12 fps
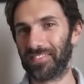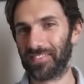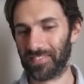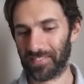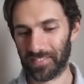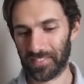
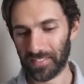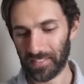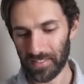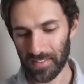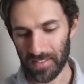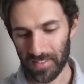
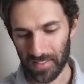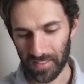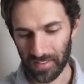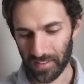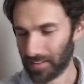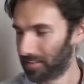
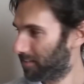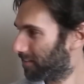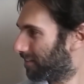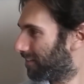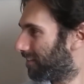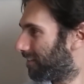
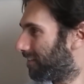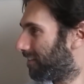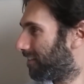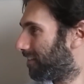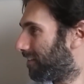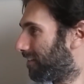
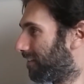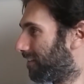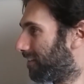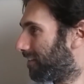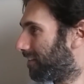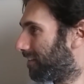
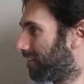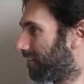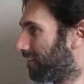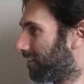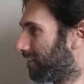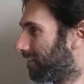
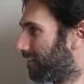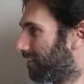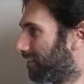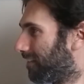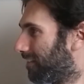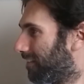
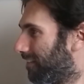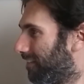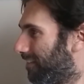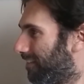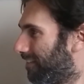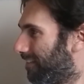
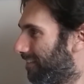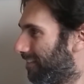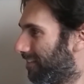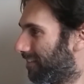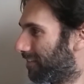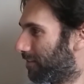
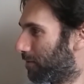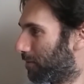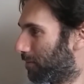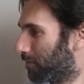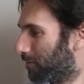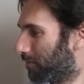
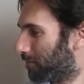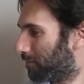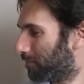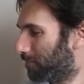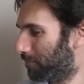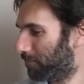
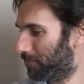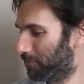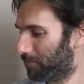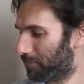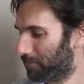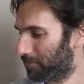
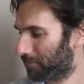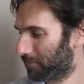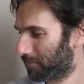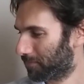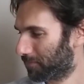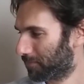
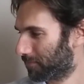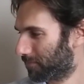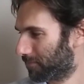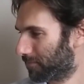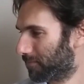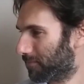
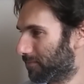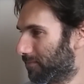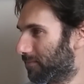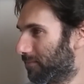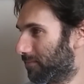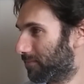No words are spoken by the person on screen.